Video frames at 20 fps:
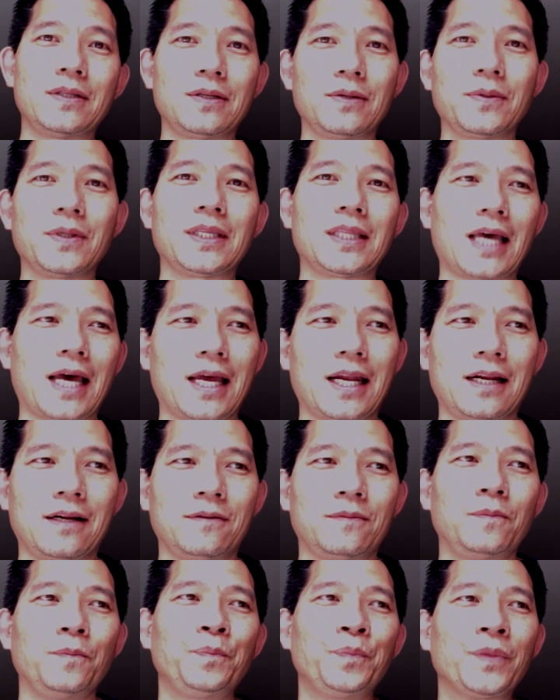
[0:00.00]
and doing that.
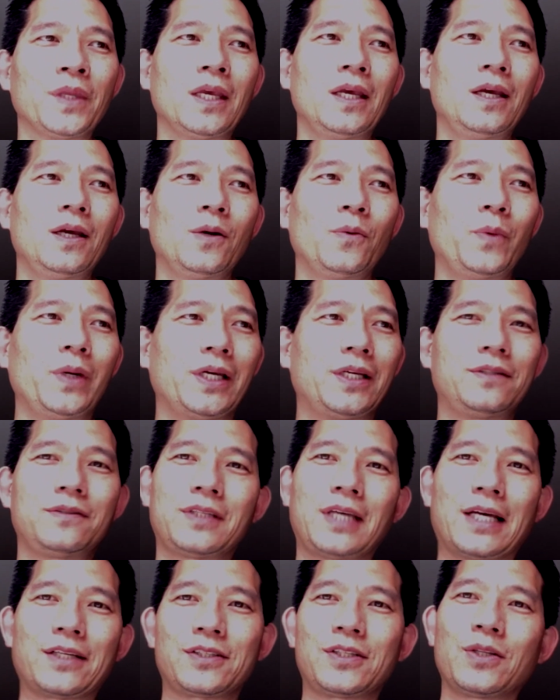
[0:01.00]
And we
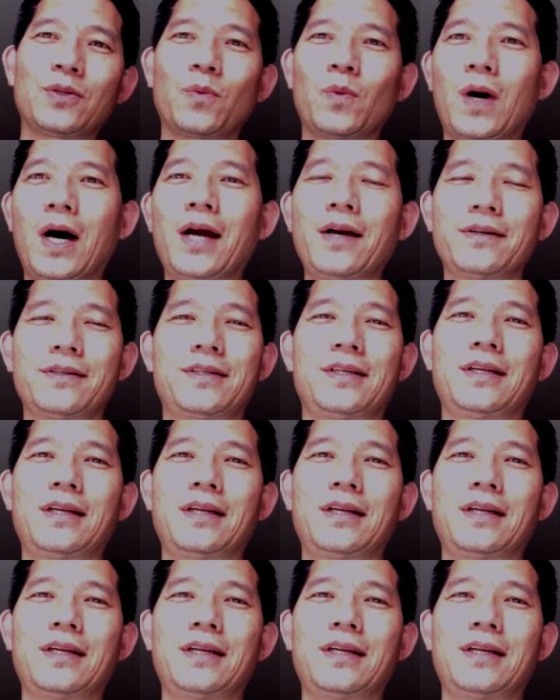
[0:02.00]
tested the waters,